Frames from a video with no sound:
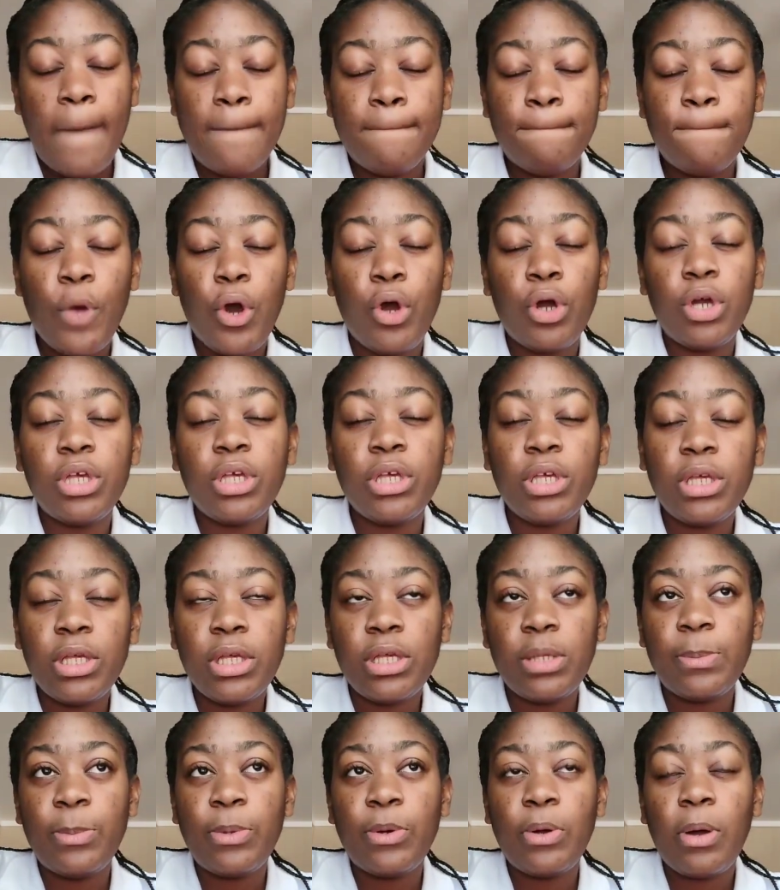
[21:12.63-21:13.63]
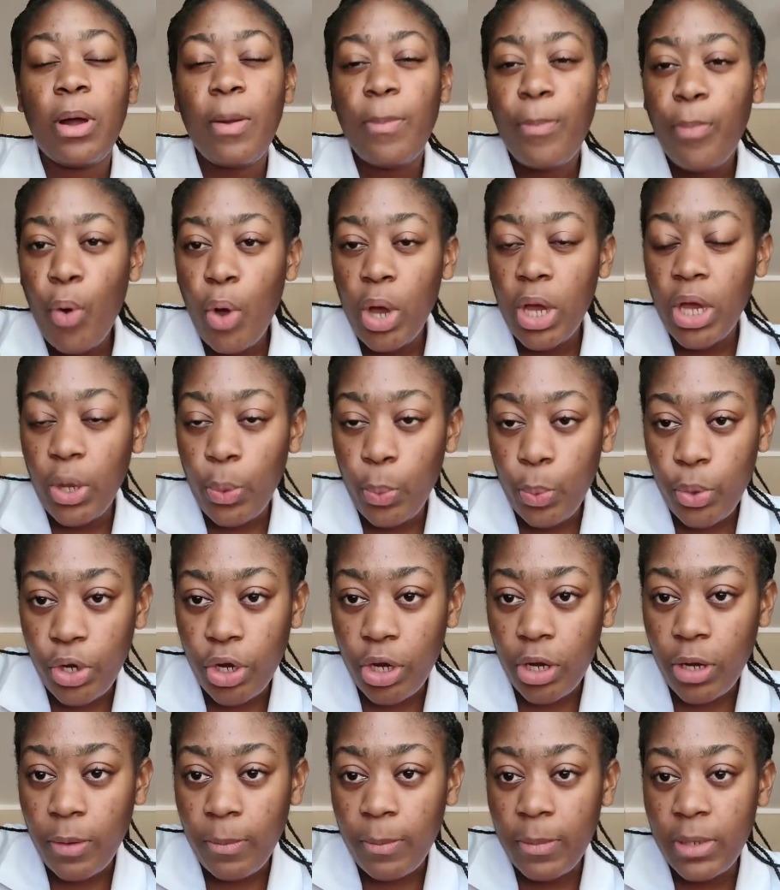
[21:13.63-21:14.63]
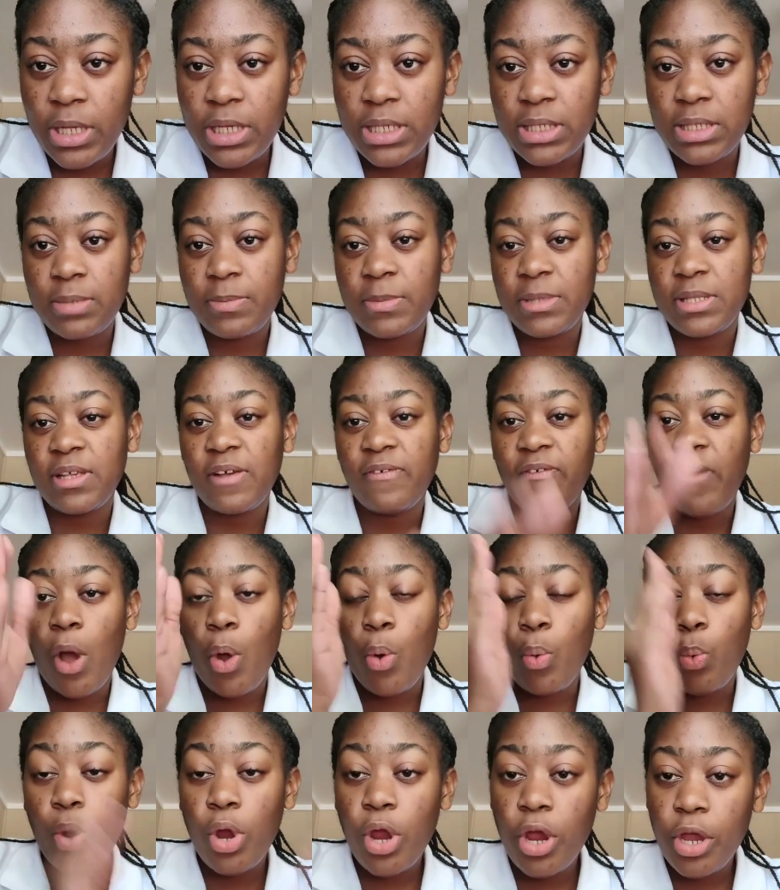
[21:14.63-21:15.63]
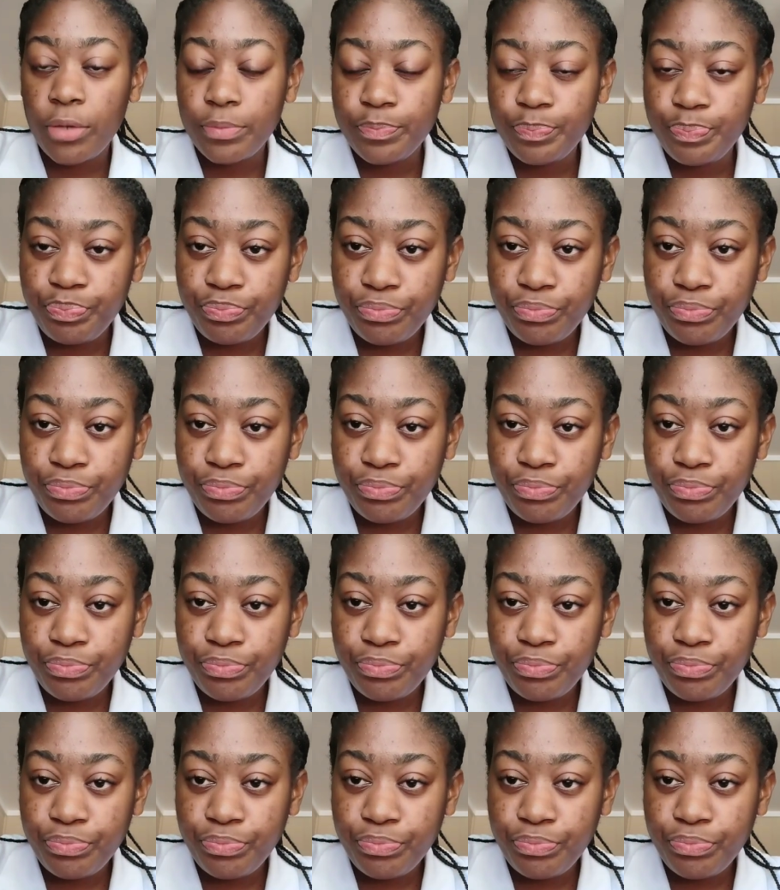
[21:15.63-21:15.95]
But it become a point where me just see myself at work.